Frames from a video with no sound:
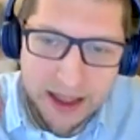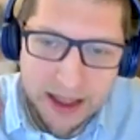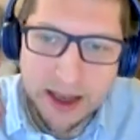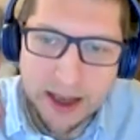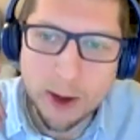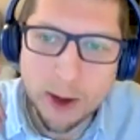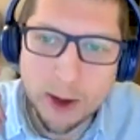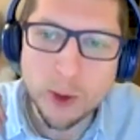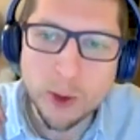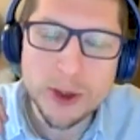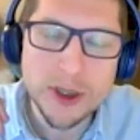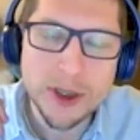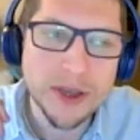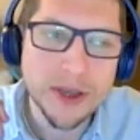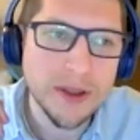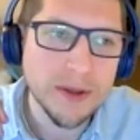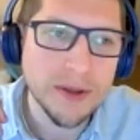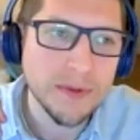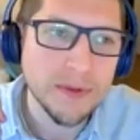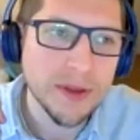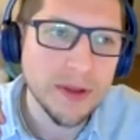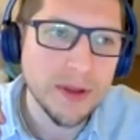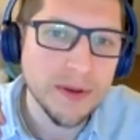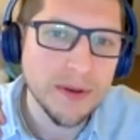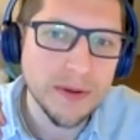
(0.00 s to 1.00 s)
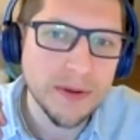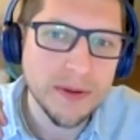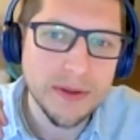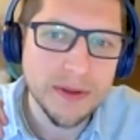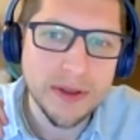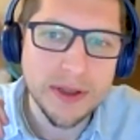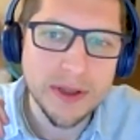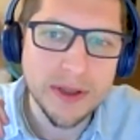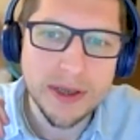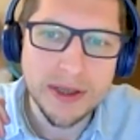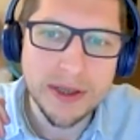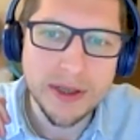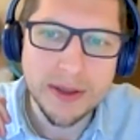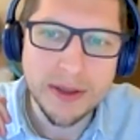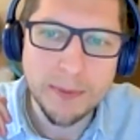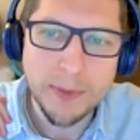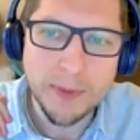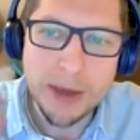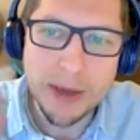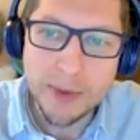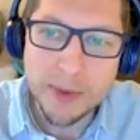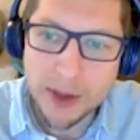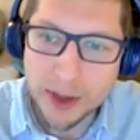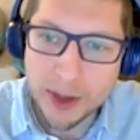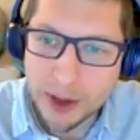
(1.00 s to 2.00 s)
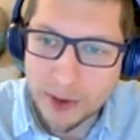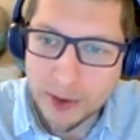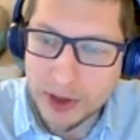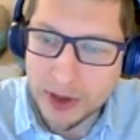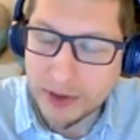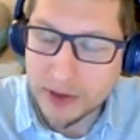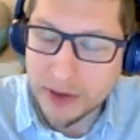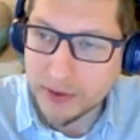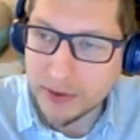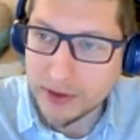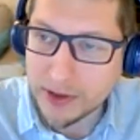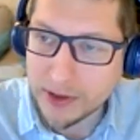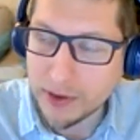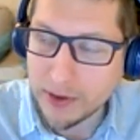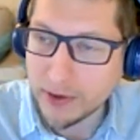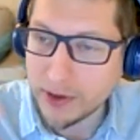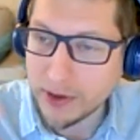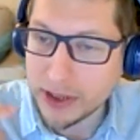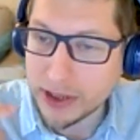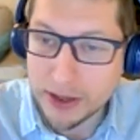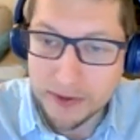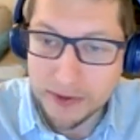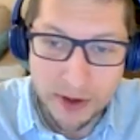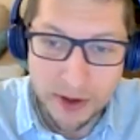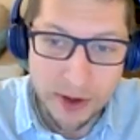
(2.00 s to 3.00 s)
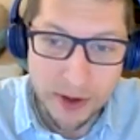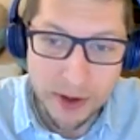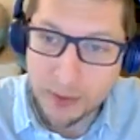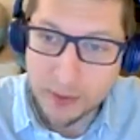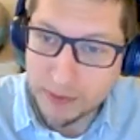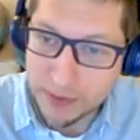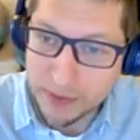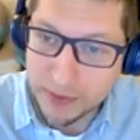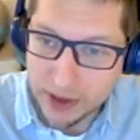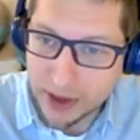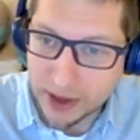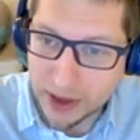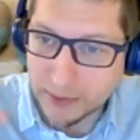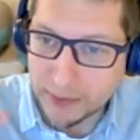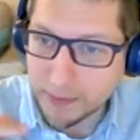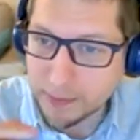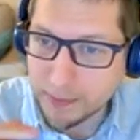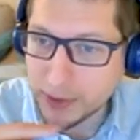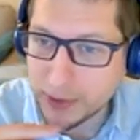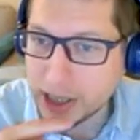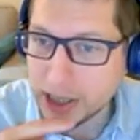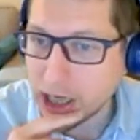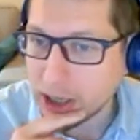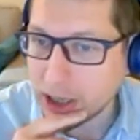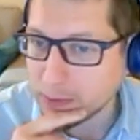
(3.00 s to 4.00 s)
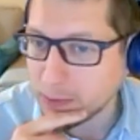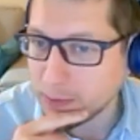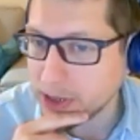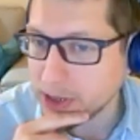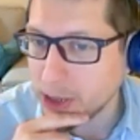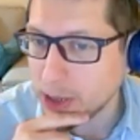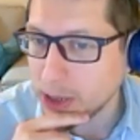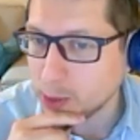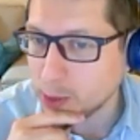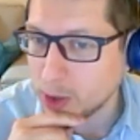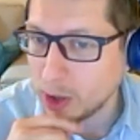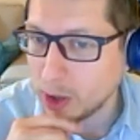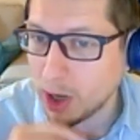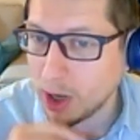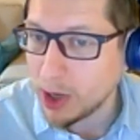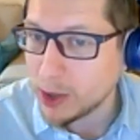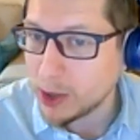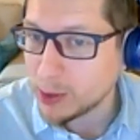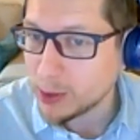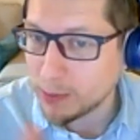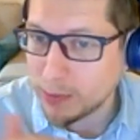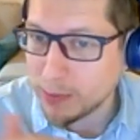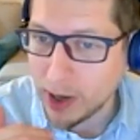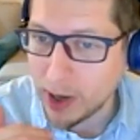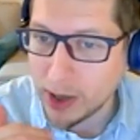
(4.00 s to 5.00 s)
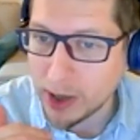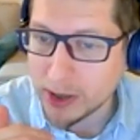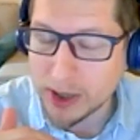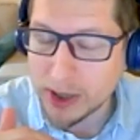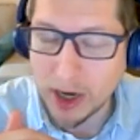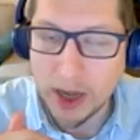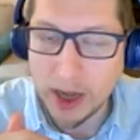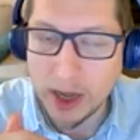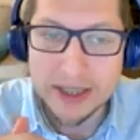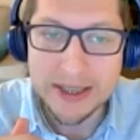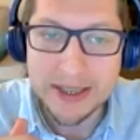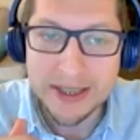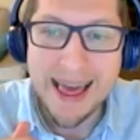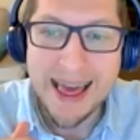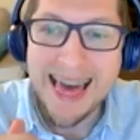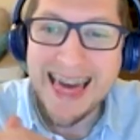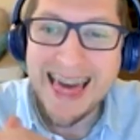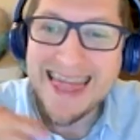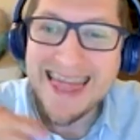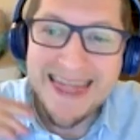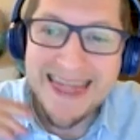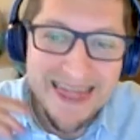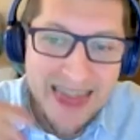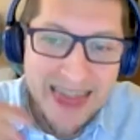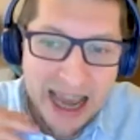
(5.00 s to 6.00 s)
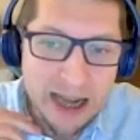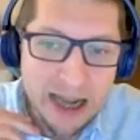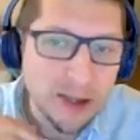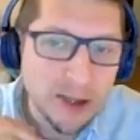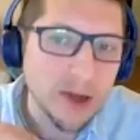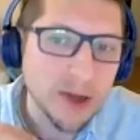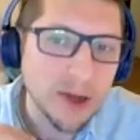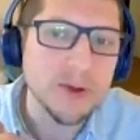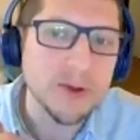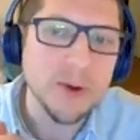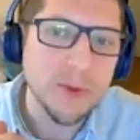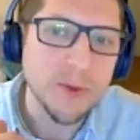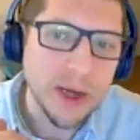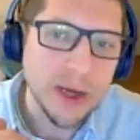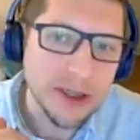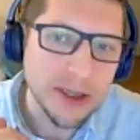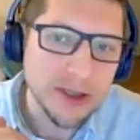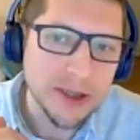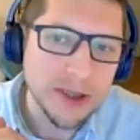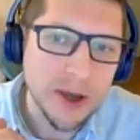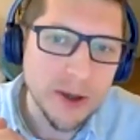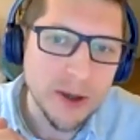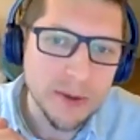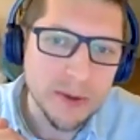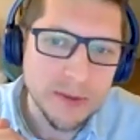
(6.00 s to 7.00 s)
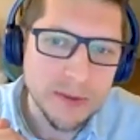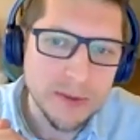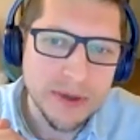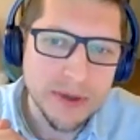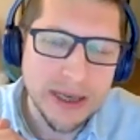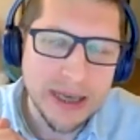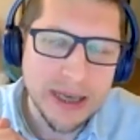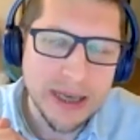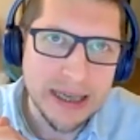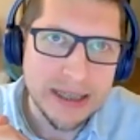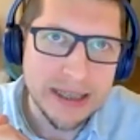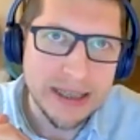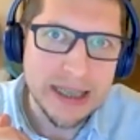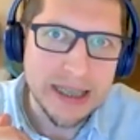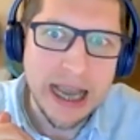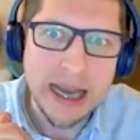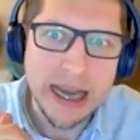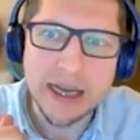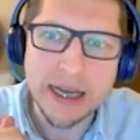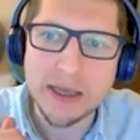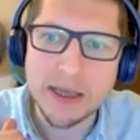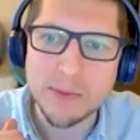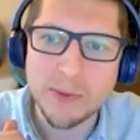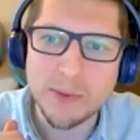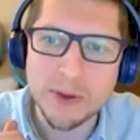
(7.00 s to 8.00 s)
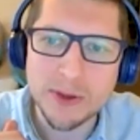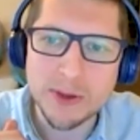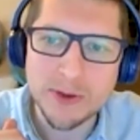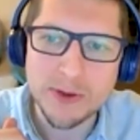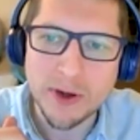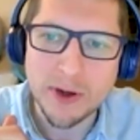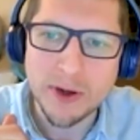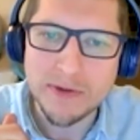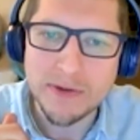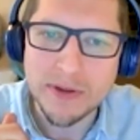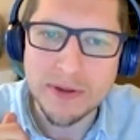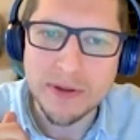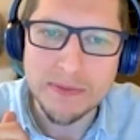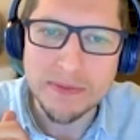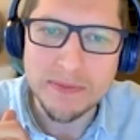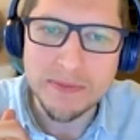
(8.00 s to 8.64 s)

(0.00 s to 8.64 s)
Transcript: Also, the people that you're interviewing, like potential clients or past clients, they don't always know exactly what drove them